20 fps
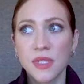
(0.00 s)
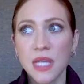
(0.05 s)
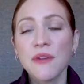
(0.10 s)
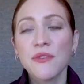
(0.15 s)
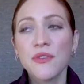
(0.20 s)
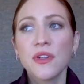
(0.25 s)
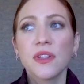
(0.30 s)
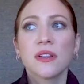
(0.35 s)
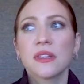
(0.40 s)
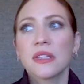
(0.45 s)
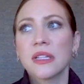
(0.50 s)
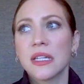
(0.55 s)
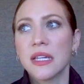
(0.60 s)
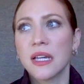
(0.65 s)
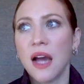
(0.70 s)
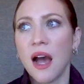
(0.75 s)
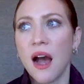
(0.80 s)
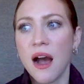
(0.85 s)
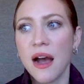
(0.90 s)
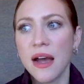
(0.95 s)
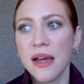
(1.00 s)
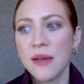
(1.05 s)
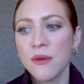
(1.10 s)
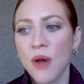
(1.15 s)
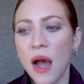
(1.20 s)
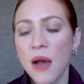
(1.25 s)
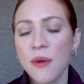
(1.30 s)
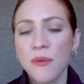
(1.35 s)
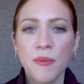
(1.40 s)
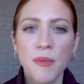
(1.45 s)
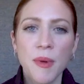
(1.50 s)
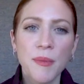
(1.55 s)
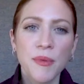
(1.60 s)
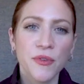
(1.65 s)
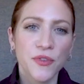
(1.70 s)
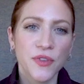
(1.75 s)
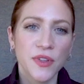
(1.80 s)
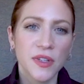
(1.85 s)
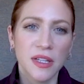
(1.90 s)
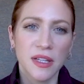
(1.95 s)
Definitely. I, I remember
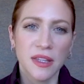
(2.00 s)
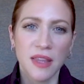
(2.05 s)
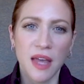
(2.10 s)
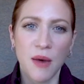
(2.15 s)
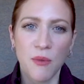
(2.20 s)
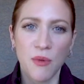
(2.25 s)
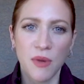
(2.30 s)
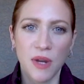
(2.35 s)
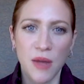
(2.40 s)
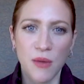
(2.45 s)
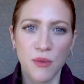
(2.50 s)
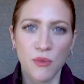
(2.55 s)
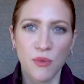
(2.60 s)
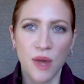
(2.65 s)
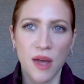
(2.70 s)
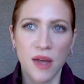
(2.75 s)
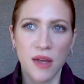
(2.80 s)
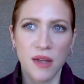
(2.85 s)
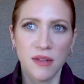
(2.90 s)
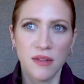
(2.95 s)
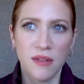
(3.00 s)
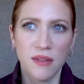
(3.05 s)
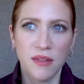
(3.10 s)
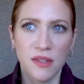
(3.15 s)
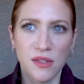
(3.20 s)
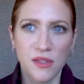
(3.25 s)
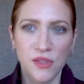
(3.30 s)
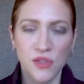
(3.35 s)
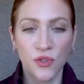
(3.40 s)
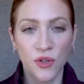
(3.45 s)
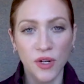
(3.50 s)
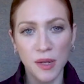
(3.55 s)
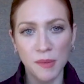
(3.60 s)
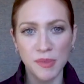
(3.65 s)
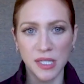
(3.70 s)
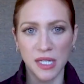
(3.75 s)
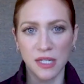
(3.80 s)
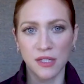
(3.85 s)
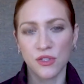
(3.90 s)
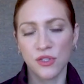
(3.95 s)
feeling that when I read the
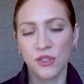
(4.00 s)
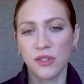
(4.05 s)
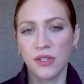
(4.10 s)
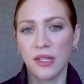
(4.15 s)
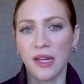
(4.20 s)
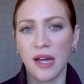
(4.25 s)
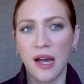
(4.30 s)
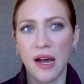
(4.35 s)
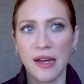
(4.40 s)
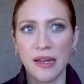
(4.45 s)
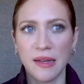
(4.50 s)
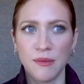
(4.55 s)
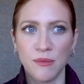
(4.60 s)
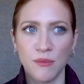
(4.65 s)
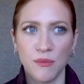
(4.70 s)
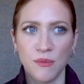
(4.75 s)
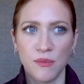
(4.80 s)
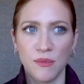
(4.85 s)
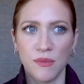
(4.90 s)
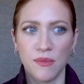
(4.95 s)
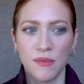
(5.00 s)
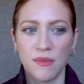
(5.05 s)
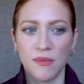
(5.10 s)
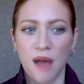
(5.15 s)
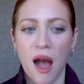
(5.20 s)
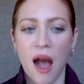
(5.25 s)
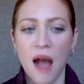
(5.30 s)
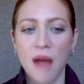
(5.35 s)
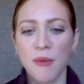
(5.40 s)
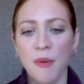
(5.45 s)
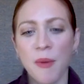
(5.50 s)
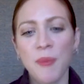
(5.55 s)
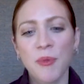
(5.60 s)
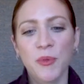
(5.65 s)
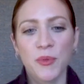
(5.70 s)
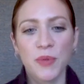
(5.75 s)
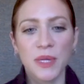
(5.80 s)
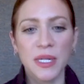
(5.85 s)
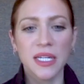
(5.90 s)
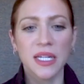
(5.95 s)
script, actually. I I remember
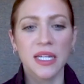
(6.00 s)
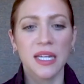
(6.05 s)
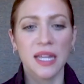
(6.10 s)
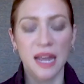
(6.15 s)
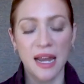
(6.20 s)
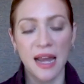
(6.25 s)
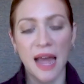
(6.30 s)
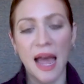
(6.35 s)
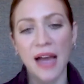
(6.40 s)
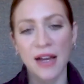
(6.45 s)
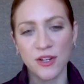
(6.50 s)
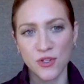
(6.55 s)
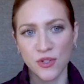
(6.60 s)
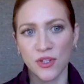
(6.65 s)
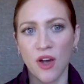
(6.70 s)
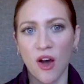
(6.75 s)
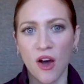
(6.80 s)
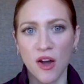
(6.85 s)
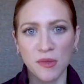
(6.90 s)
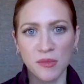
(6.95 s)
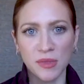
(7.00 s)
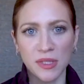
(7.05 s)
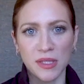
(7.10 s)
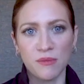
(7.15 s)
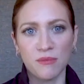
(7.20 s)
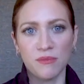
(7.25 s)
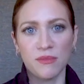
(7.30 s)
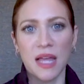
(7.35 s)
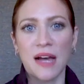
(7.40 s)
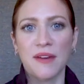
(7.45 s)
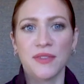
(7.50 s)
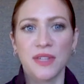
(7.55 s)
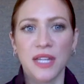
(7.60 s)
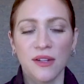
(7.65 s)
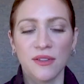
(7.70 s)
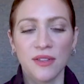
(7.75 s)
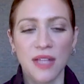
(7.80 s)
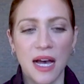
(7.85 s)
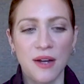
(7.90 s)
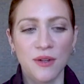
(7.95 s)
reading it and actually audibly laughing
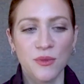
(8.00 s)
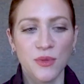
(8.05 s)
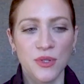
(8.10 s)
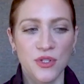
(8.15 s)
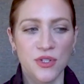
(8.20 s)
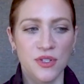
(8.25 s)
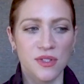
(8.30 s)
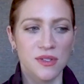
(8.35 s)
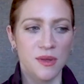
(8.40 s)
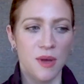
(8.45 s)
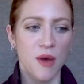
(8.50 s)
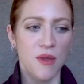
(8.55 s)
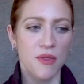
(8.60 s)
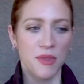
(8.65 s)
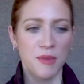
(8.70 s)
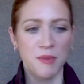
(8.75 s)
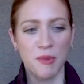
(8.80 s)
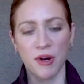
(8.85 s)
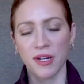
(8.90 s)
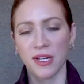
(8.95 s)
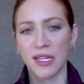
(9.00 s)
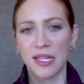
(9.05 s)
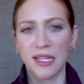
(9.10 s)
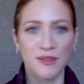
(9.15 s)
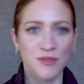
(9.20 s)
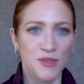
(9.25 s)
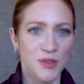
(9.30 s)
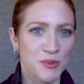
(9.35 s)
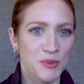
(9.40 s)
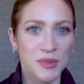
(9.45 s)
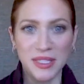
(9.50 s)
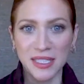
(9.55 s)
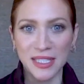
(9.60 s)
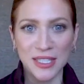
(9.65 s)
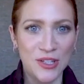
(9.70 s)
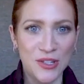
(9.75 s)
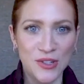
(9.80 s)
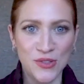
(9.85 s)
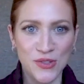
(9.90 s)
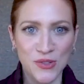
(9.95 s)
out loud, which is the marking of a really
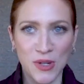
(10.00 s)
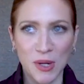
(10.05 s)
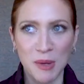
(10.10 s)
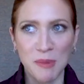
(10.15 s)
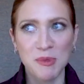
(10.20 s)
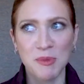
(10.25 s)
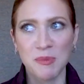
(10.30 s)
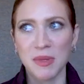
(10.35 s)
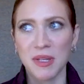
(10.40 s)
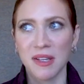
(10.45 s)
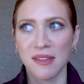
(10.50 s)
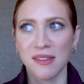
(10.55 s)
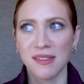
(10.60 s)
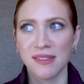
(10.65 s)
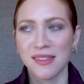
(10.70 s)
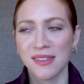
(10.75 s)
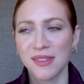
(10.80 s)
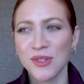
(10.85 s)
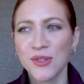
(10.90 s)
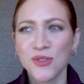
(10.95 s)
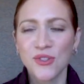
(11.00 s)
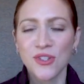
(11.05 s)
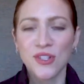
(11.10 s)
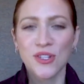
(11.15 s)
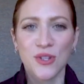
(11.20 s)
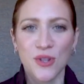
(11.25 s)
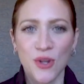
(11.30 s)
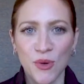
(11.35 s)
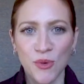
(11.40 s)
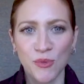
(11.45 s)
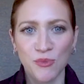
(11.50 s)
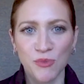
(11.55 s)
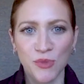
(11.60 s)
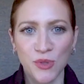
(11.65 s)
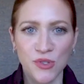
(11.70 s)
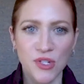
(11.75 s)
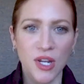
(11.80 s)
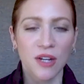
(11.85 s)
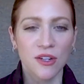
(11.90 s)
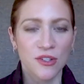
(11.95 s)
good script because usually, you know,
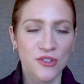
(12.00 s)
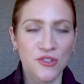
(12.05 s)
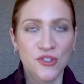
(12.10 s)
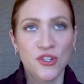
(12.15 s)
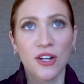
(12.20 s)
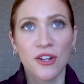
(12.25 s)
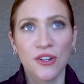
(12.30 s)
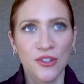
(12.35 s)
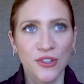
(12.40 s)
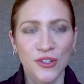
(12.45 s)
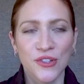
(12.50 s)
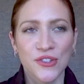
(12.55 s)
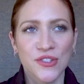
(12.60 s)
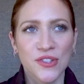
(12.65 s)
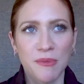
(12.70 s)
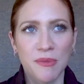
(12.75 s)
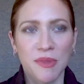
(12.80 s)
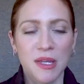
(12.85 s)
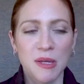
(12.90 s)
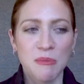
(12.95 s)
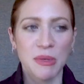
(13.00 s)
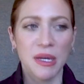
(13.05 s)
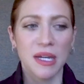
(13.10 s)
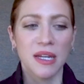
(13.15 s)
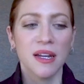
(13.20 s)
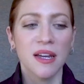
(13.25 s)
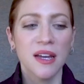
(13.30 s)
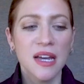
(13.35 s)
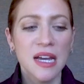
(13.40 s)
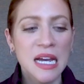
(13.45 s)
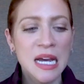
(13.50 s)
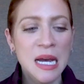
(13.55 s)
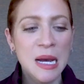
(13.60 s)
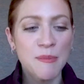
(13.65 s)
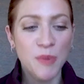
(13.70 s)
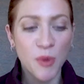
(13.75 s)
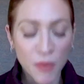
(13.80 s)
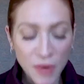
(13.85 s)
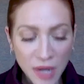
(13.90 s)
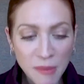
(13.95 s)
you tuck, chuckle or something, but
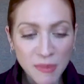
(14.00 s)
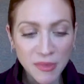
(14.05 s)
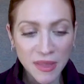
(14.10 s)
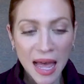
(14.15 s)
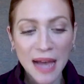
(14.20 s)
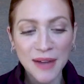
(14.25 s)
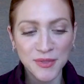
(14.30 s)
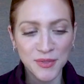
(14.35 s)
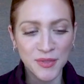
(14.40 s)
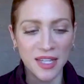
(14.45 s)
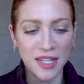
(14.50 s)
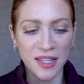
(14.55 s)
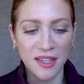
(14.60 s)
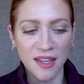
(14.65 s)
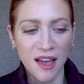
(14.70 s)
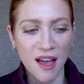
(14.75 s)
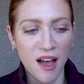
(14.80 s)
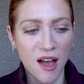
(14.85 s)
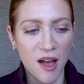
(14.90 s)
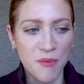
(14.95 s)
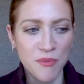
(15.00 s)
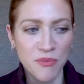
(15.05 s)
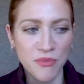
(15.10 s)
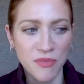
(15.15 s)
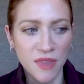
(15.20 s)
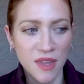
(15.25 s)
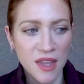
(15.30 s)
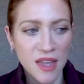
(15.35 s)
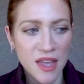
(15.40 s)
but when I'm laughing, um,